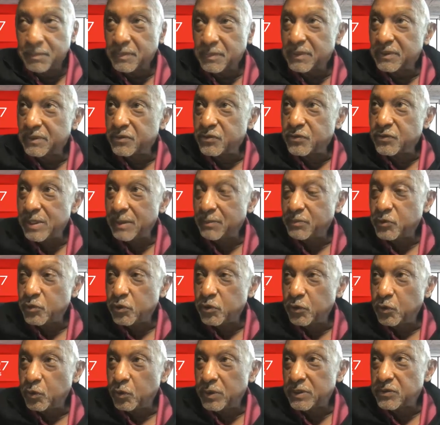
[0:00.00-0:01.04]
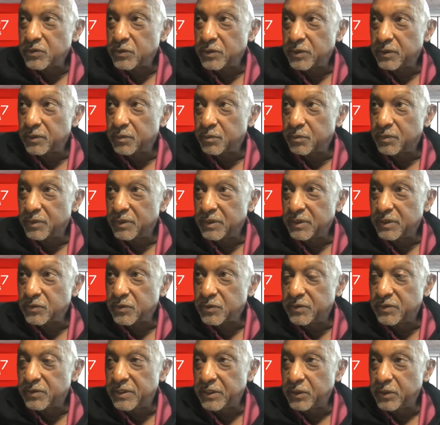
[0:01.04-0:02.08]
Step two is
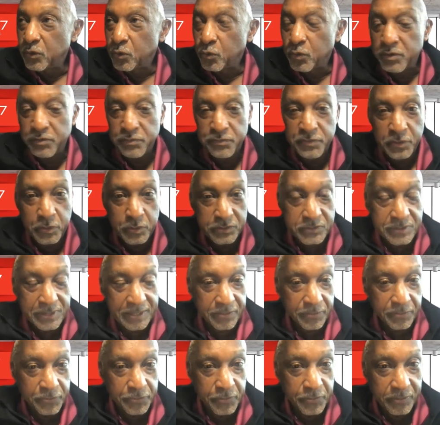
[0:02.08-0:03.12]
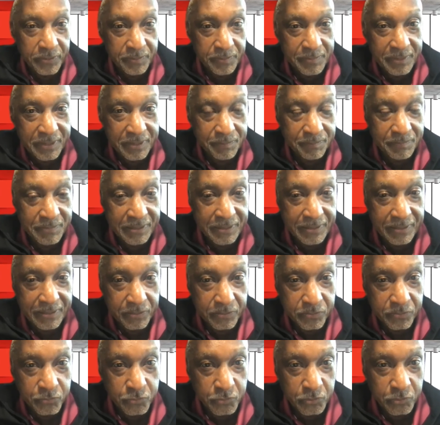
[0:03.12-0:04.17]
a deal review. It's like a 30-minute meeting
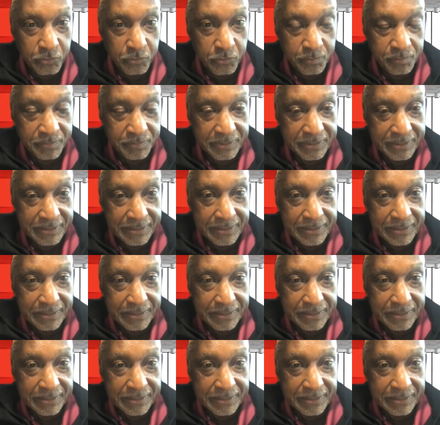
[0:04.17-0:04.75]
on Zoom.